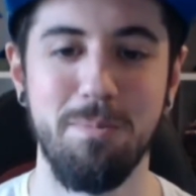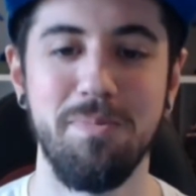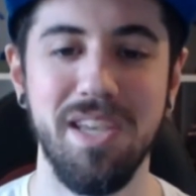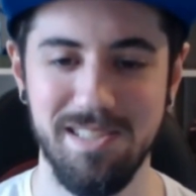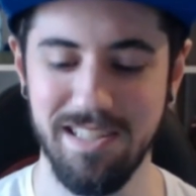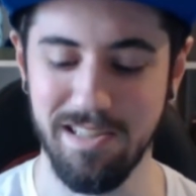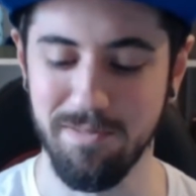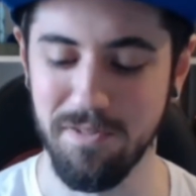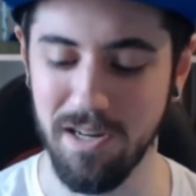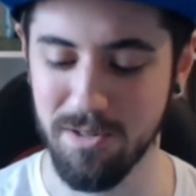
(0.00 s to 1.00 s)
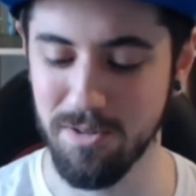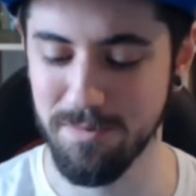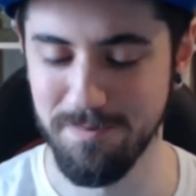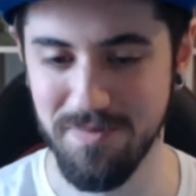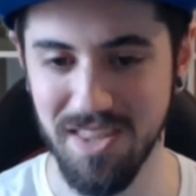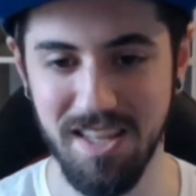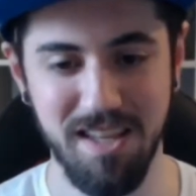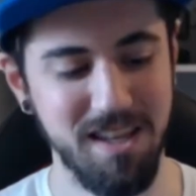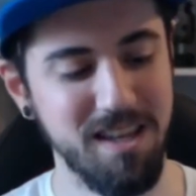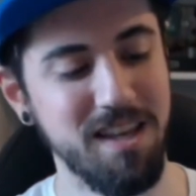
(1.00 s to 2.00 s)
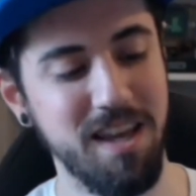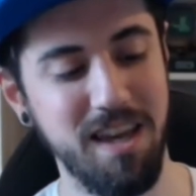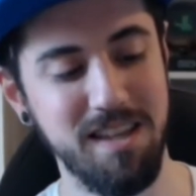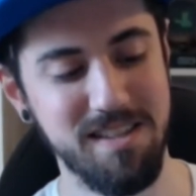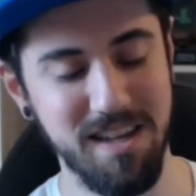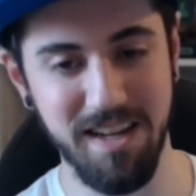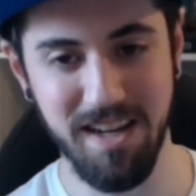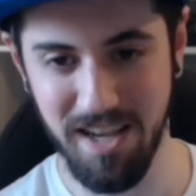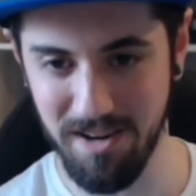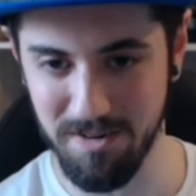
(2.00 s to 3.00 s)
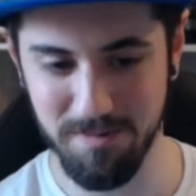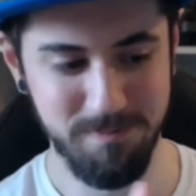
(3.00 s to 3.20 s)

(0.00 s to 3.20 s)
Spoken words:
this little fucker inside here.